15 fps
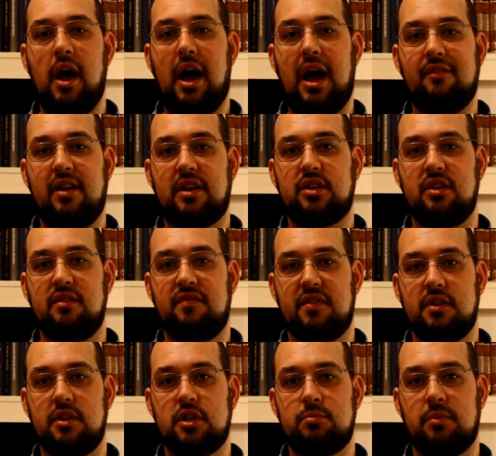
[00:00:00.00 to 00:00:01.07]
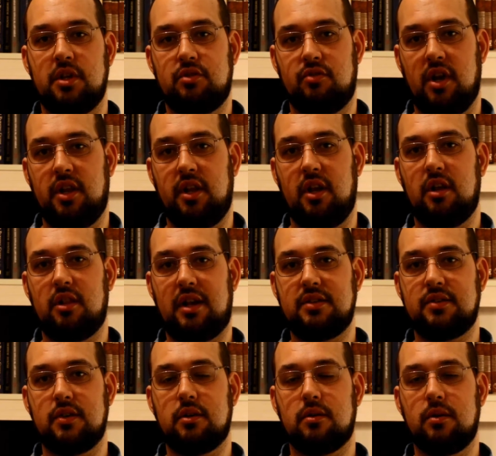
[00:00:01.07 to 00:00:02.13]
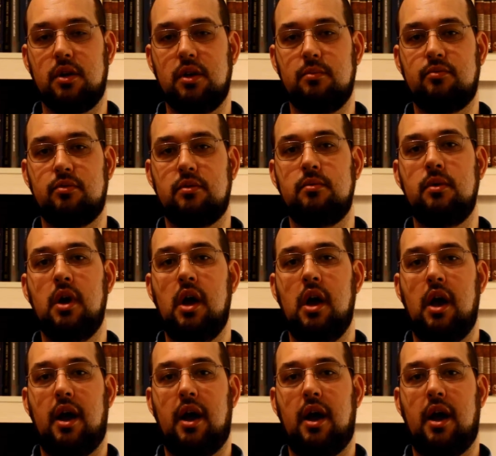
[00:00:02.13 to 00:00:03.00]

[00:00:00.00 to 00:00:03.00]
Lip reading: I've actually finished my training in classical Hebrew.